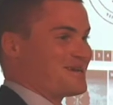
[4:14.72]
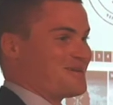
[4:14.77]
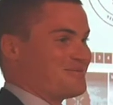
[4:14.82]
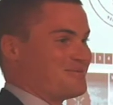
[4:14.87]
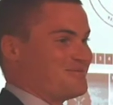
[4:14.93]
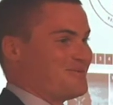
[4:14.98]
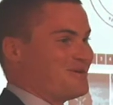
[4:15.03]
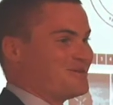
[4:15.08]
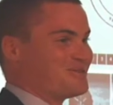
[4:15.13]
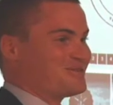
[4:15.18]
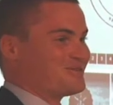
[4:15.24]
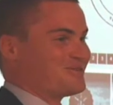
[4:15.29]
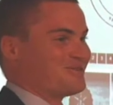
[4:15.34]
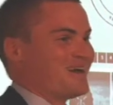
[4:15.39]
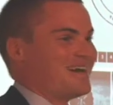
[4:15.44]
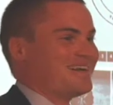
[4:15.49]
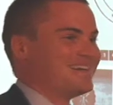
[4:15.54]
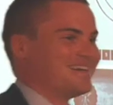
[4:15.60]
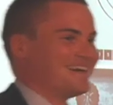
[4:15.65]
couple of most
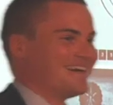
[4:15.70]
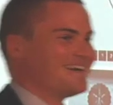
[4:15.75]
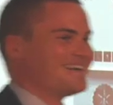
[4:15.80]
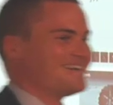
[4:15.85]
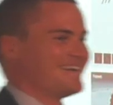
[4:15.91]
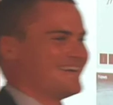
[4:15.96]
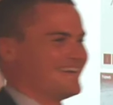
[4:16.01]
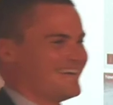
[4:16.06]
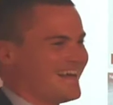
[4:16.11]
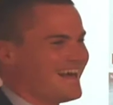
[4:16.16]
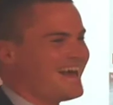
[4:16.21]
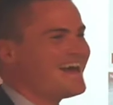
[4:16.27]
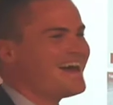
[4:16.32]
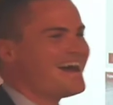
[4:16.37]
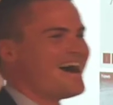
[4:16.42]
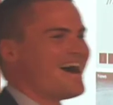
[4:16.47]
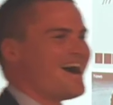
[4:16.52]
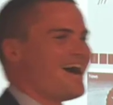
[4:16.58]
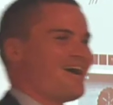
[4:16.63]
around here.
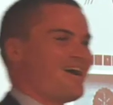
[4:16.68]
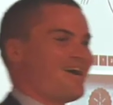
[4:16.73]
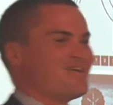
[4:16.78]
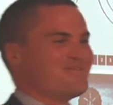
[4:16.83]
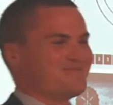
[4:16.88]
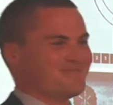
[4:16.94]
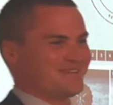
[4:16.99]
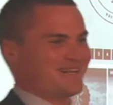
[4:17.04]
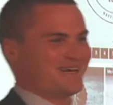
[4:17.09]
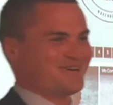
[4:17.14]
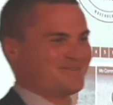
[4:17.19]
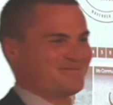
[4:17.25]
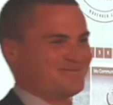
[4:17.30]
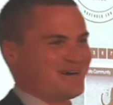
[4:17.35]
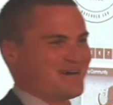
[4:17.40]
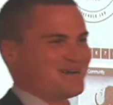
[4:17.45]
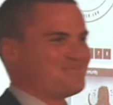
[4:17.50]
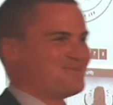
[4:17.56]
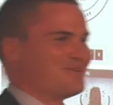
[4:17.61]
I hope that they're about